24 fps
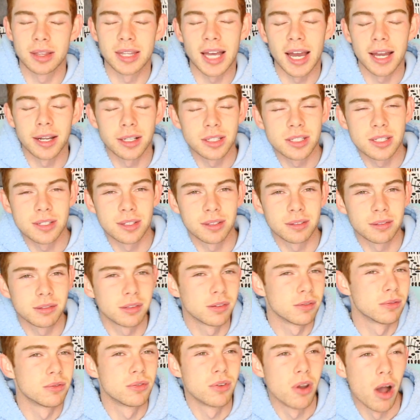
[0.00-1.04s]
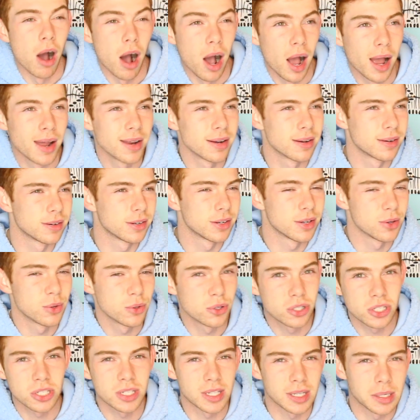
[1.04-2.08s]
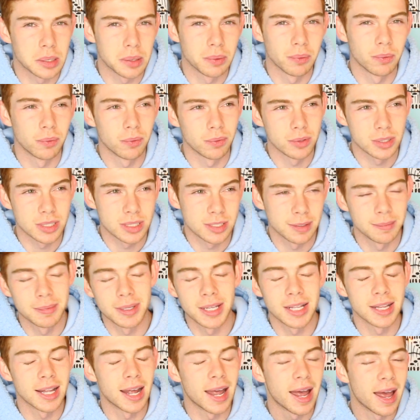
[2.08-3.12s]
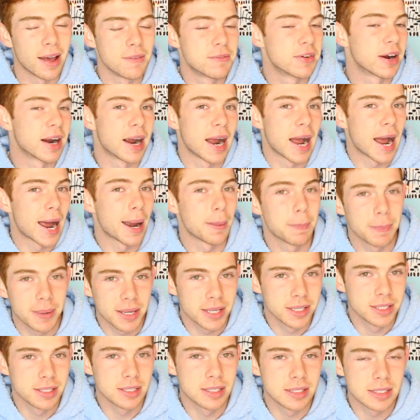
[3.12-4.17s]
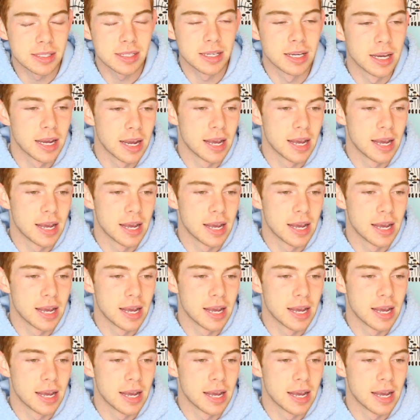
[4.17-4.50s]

that's not usually something that ever happens.